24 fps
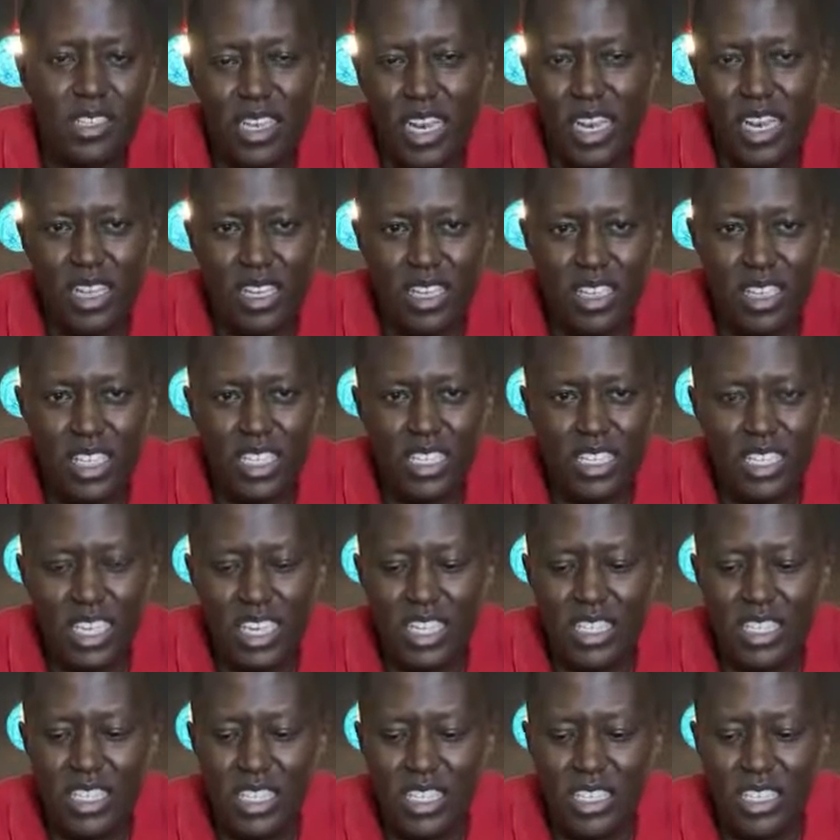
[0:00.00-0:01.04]
Like in this
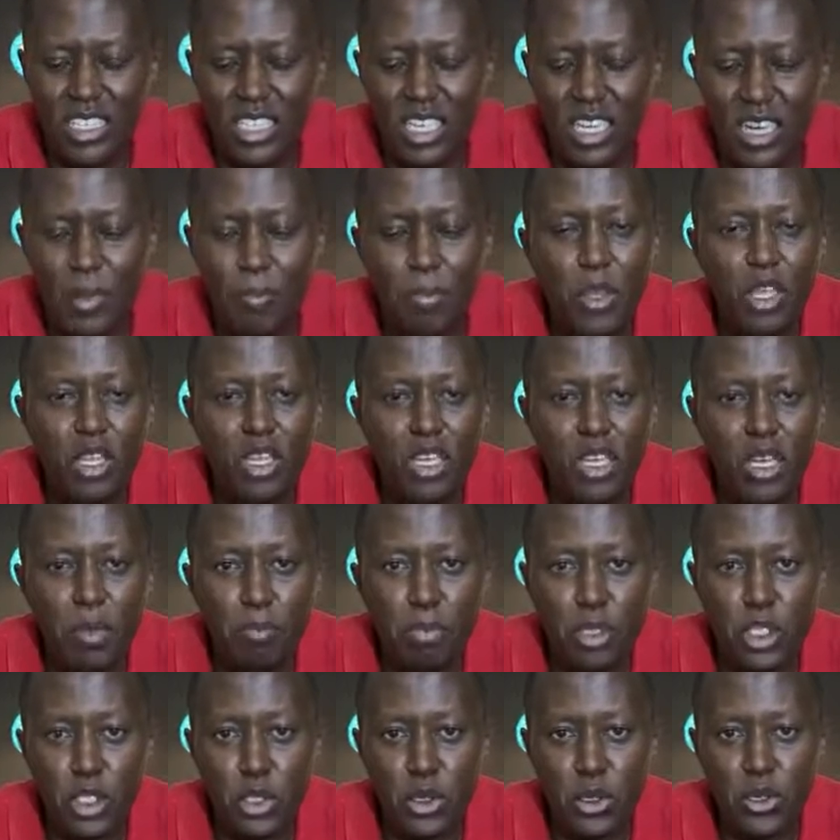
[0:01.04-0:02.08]
case, it's
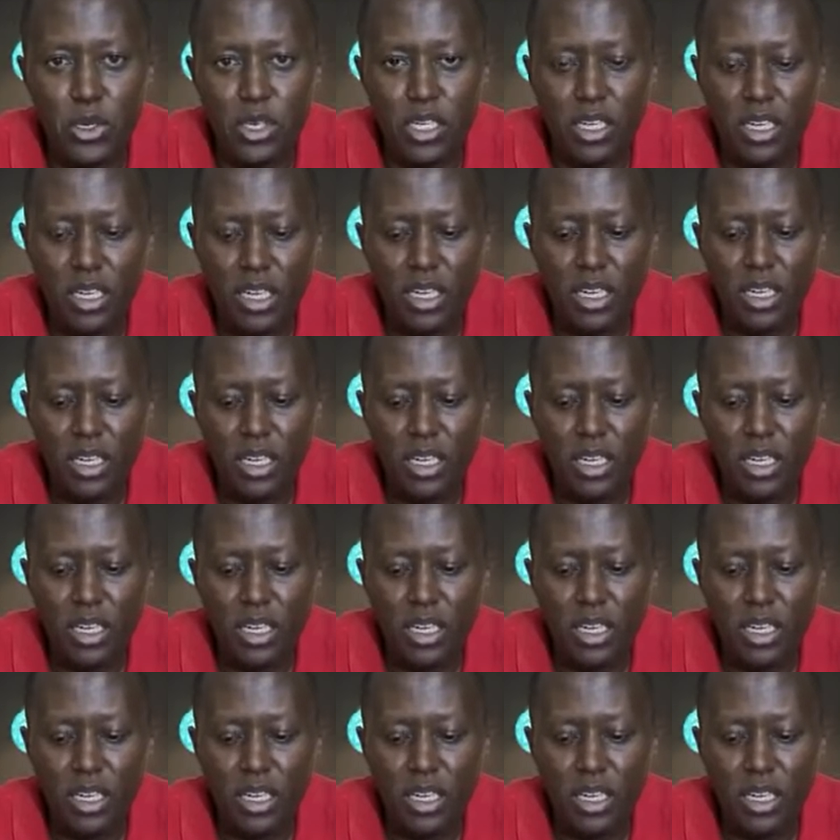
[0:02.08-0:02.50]
pishori.